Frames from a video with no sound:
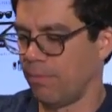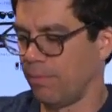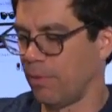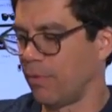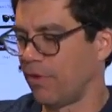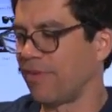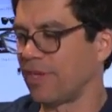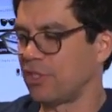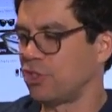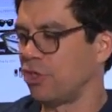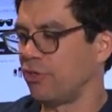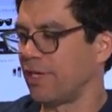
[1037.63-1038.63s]
But what if I
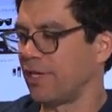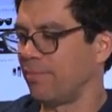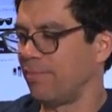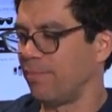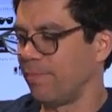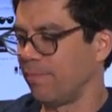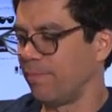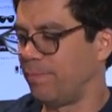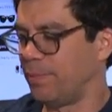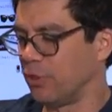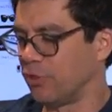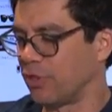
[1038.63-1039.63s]
could show you how to
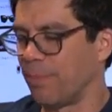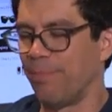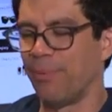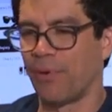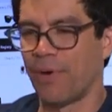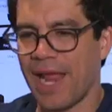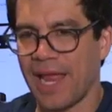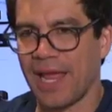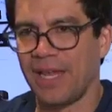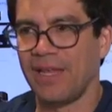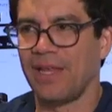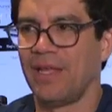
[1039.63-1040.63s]
build a
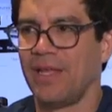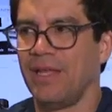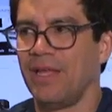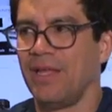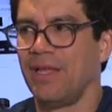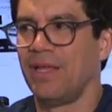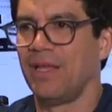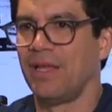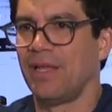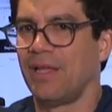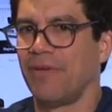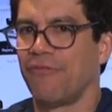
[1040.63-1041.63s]
brand
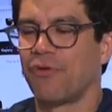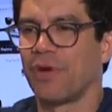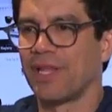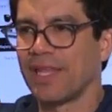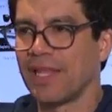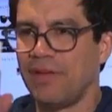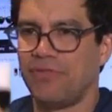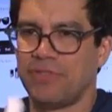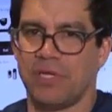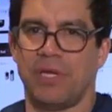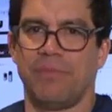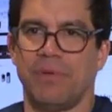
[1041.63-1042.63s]
for a
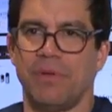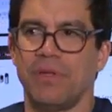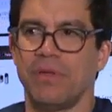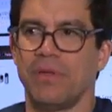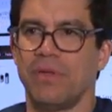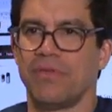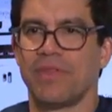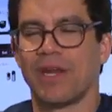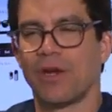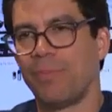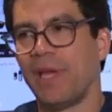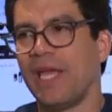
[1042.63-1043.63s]
lifetime
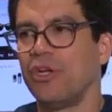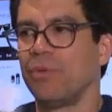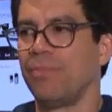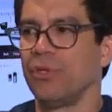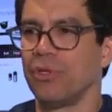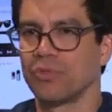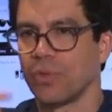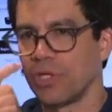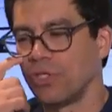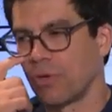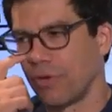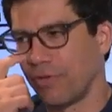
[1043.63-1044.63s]
that'll pay your bills while
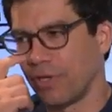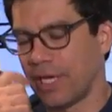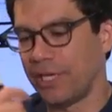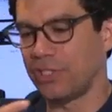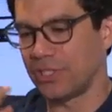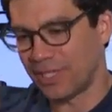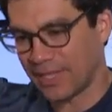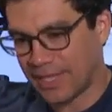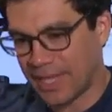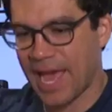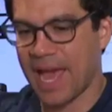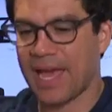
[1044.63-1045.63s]
you're on vacation?
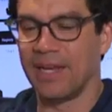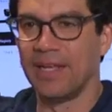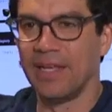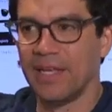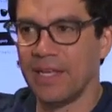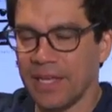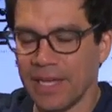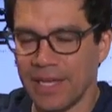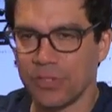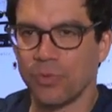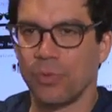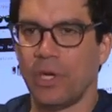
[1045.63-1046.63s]
That
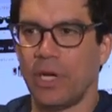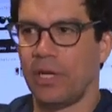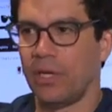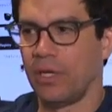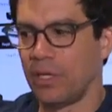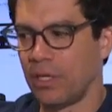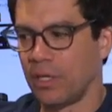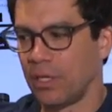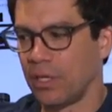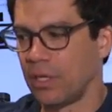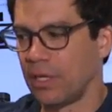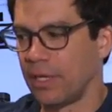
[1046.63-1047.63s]
is what
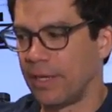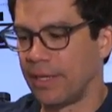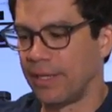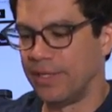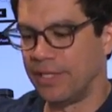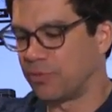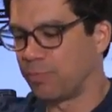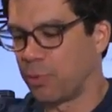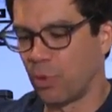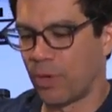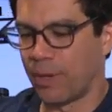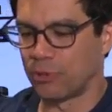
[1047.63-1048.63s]
this
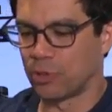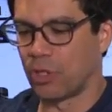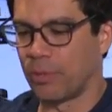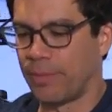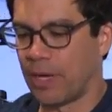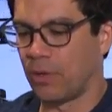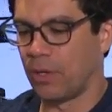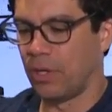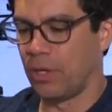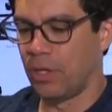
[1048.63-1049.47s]
program is all about.